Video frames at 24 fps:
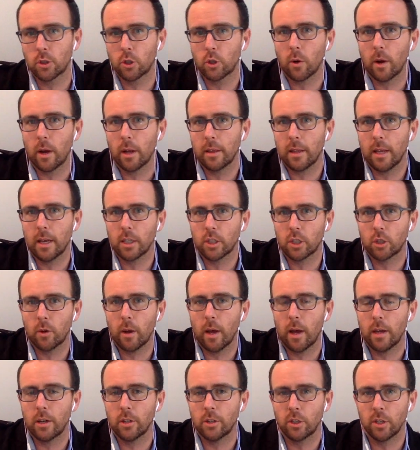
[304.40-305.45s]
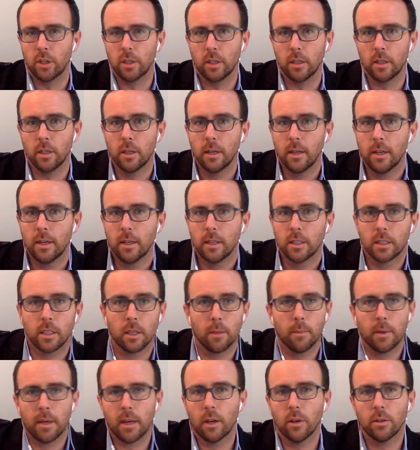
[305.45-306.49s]
trying that strategy,
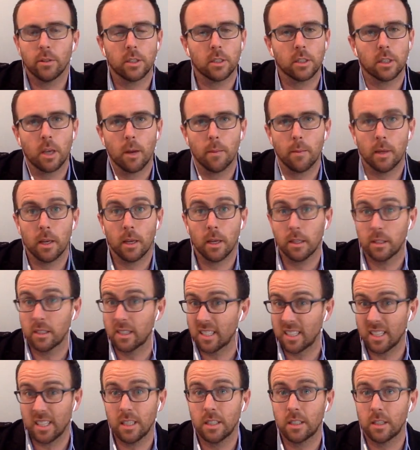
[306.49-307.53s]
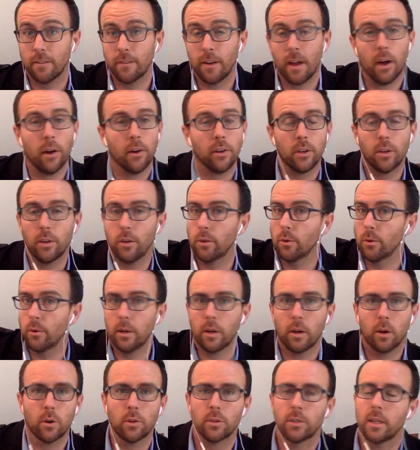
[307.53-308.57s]
somebody else is coming in, sees the value,
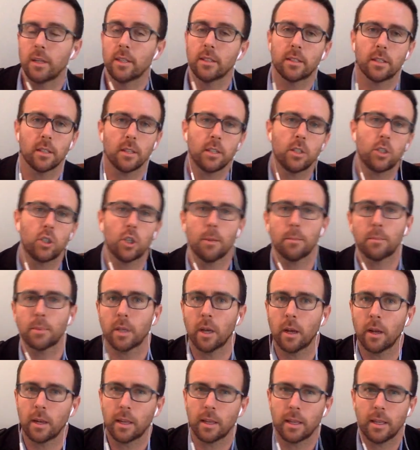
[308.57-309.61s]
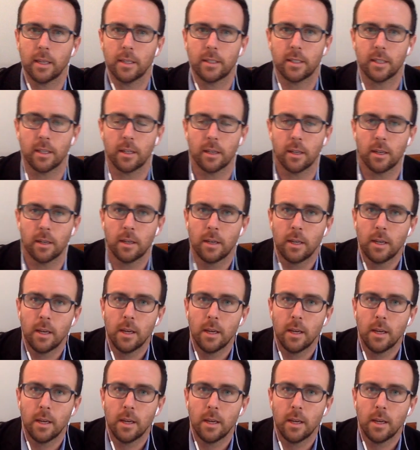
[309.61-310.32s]
and instantly jumps on it and gets in it.